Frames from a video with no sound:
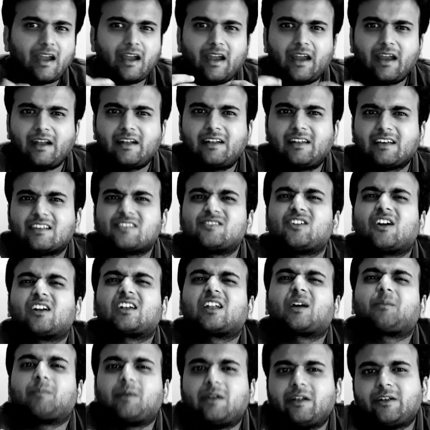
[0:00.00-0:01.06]
it does not
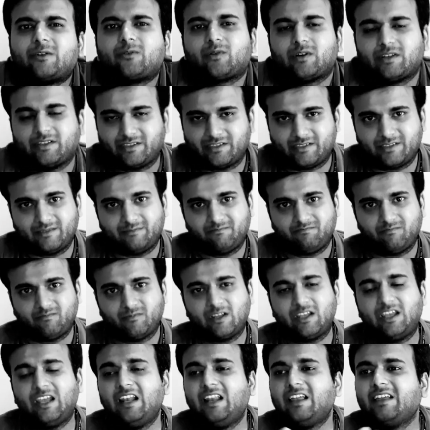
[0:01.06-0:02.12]
appeal to us.
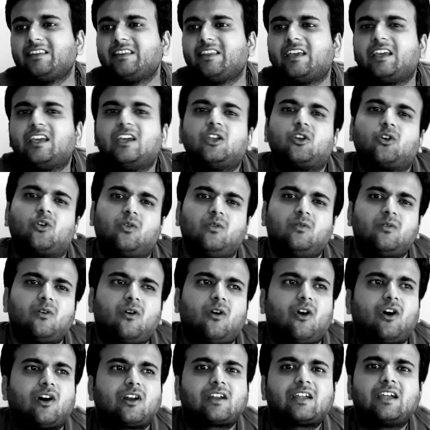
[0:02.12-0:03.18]
Killing the hero
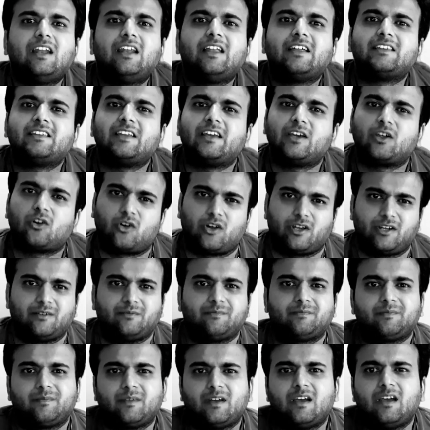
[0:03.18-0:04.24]
or killing the heroine
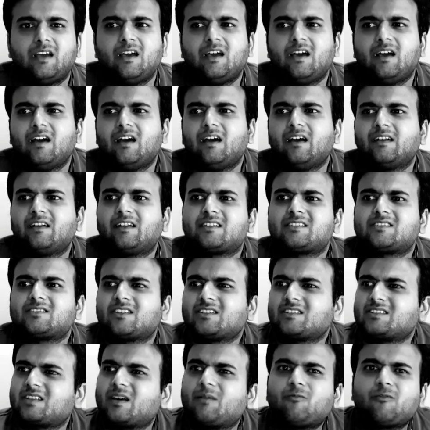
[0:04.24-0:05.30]
does
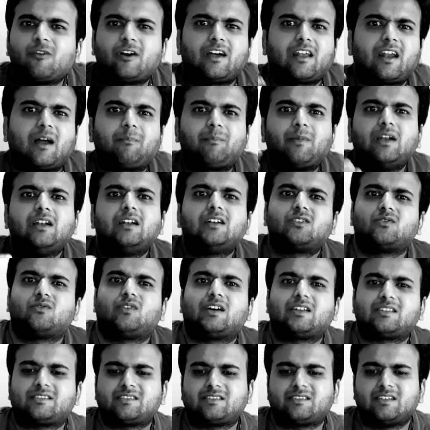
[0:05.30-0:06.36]
not somewhere appeal to
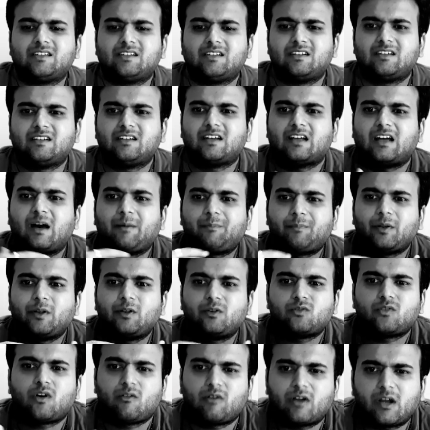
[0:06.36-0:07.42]
us, appeal
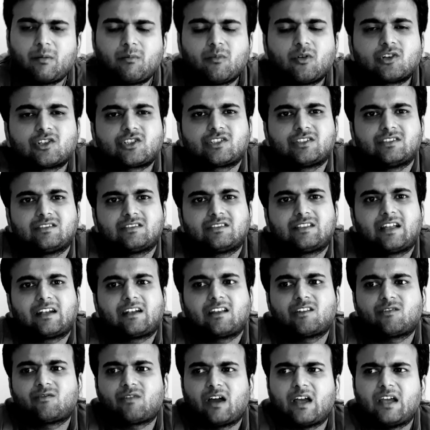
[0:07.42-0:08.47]
to our emotions. That
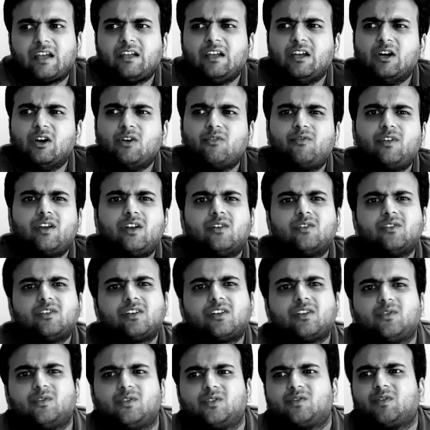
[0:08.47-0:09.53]
is why we don't
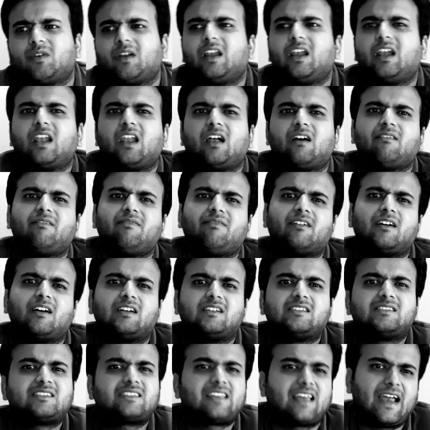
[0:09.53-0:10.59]
usually love
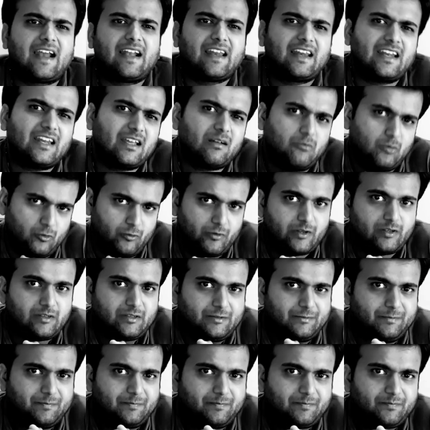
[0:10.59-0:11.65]
sad ending
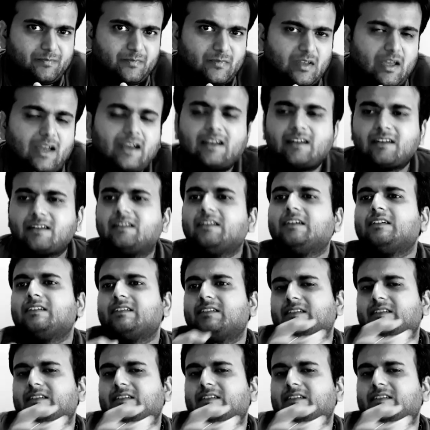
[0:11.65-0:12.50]
movies. And